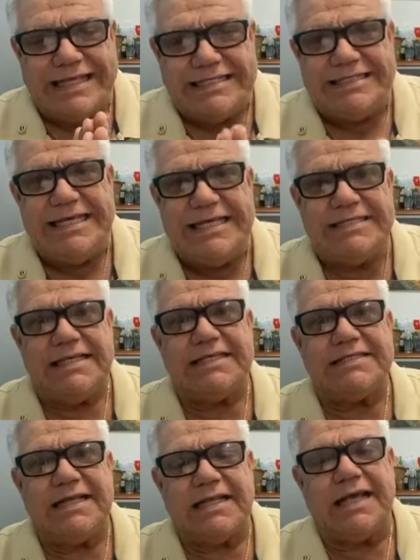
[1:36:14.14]

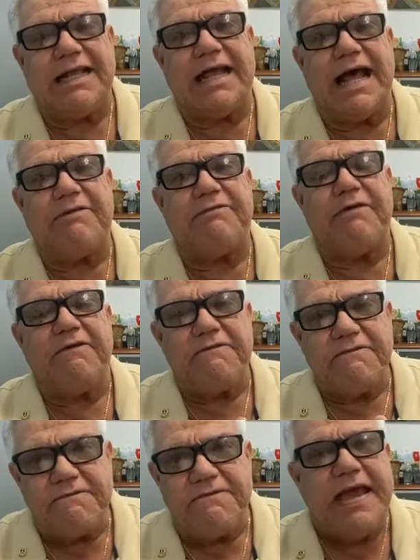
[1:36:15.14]
diseases that can have
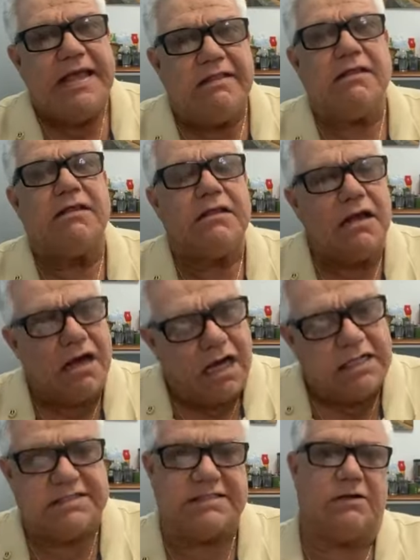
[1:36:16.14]
fatal
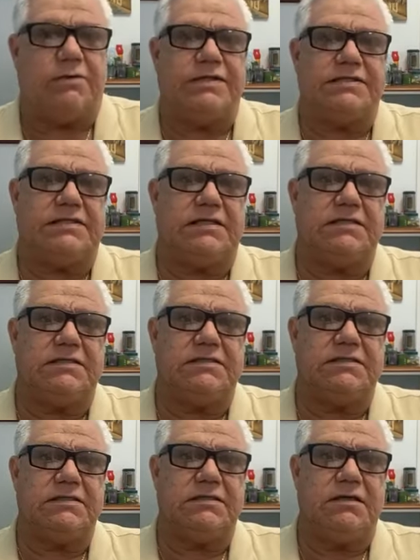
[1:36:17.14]

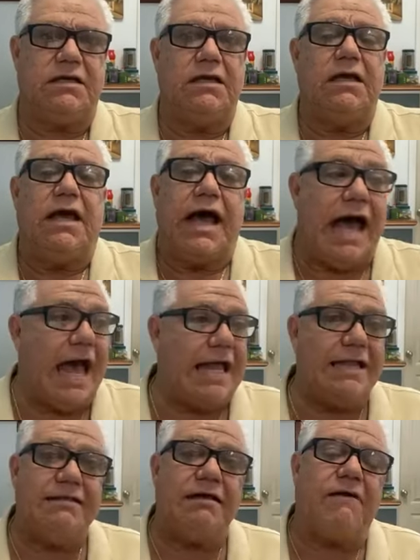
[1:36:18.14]
consequences
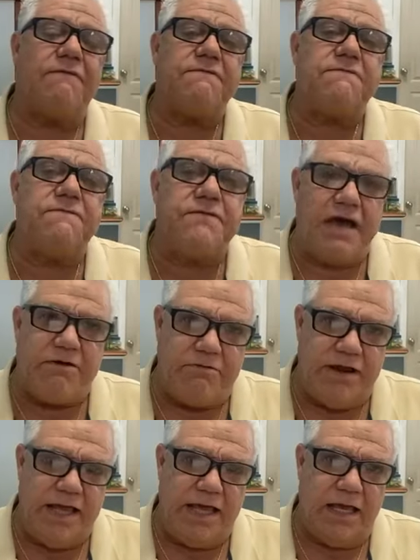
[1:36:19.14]
and are
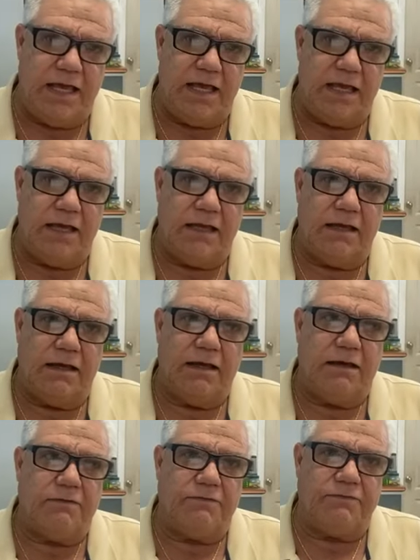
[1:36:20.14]
very,
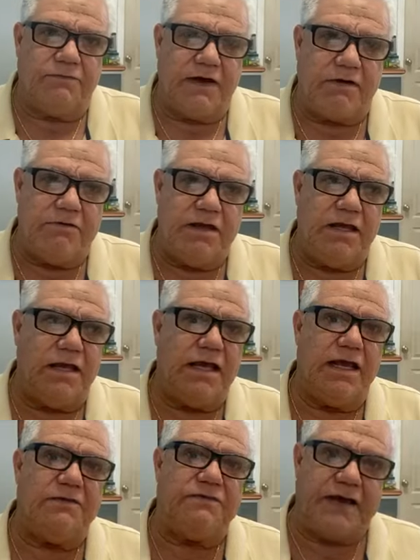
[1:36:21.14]

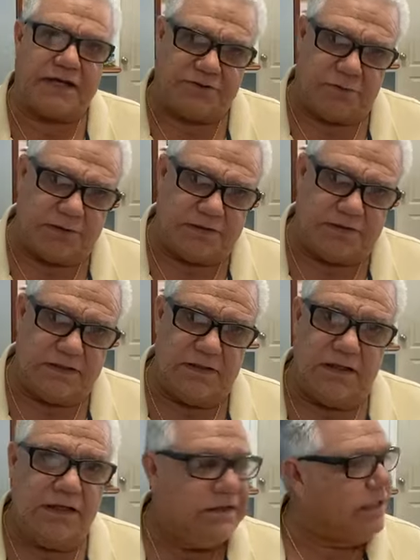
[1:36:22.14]
very
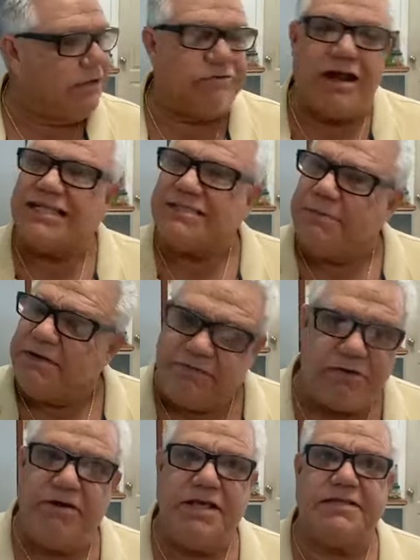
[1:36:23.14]
infectious. They
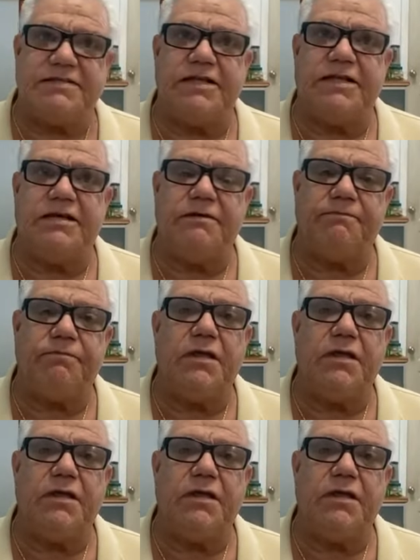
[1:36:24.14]
transmit very easily.